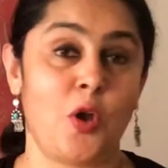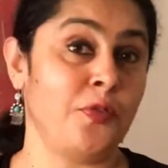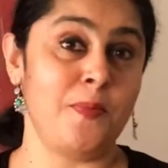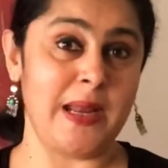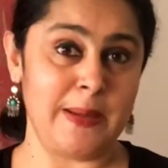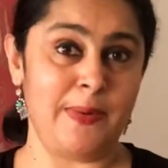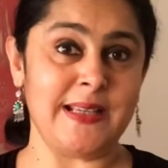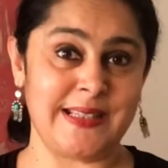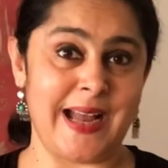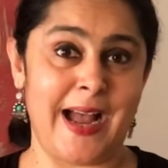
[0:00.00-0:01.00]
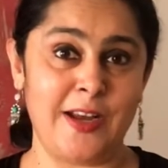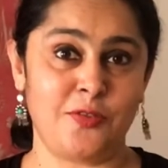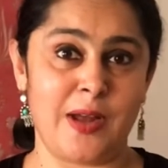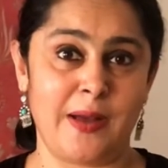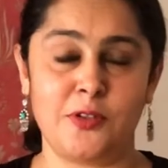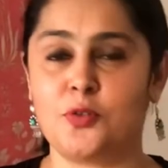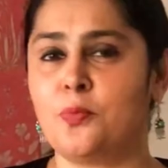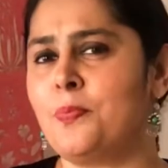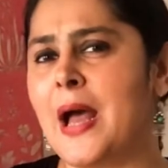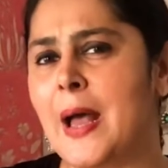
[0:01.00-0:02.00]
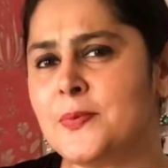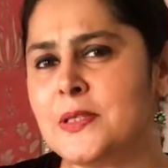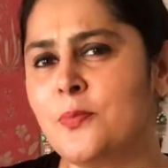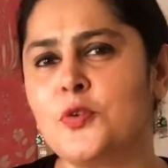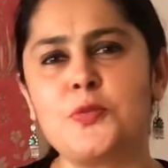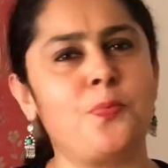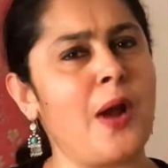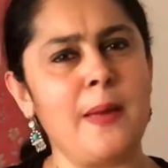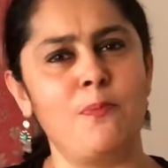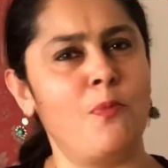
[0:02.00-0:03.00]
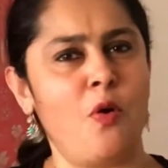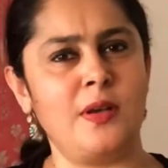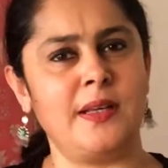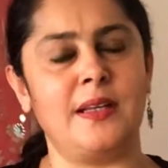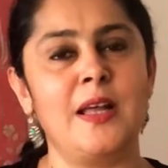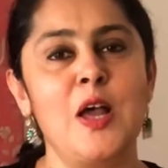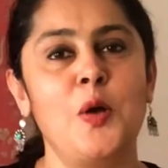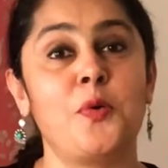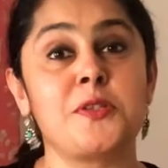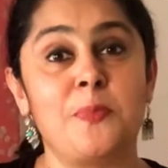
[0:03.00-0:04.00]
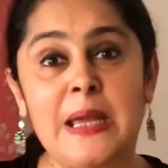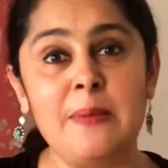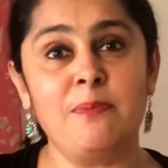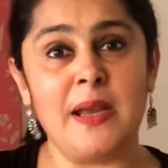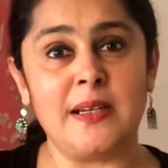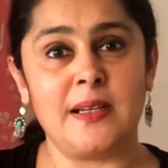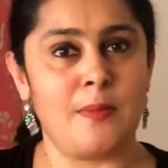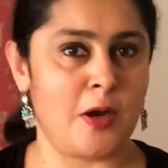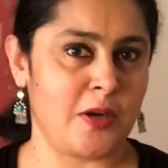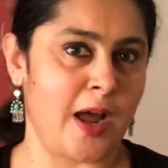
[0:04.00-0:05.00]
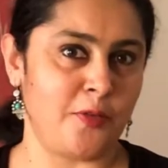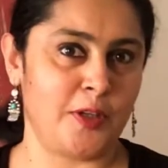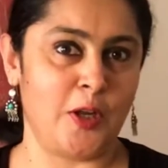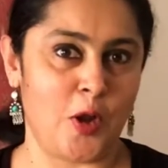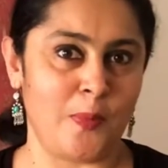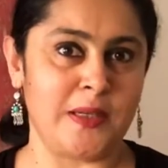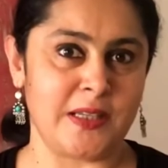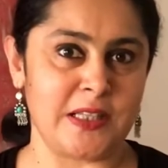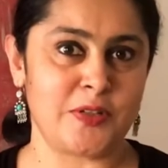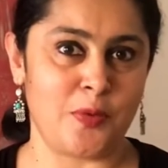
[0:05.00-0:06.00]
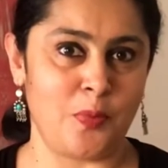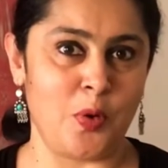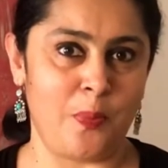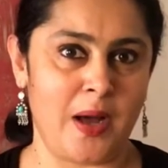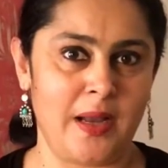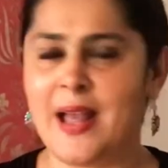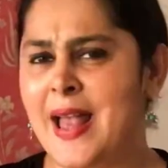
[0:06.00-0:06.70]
Of the many places I've traveled to, perhaps the most primordial was Bhimbetka, about 100 kilometers from Bhopal.